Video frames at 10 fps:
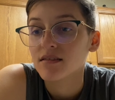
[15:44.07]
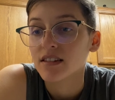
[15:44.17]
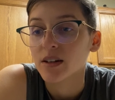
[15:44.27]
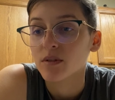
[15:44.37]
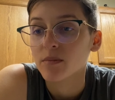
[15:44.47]

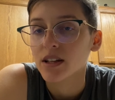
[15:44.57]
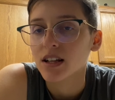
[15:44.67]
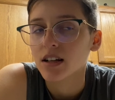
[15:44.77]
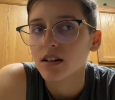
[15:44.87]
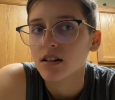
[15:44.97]
they would have been
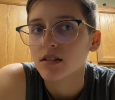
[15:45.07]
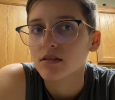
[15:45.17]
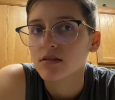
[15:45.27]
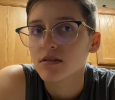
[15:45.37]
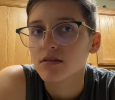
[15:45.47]
like,
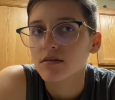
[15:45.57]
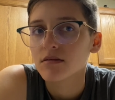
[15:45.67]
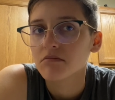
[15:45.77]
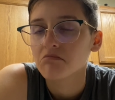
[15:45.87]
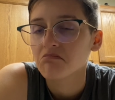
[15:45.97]
oh,
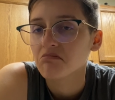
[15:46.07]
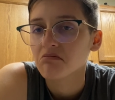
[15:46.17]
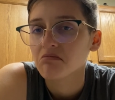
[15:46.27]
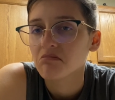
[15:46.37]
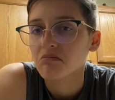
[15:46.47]

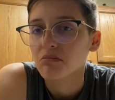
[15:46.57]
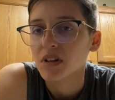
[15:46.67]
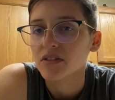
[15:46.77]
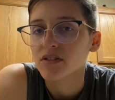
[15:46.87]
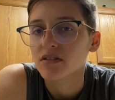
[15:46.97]

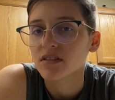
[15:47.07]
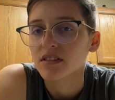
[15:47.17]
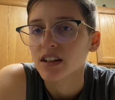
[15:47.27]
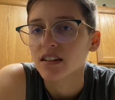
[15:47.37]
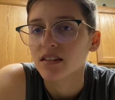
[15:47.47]
it just looks
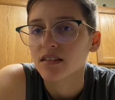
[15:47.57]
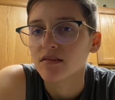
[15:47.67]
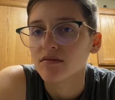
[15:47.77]
like a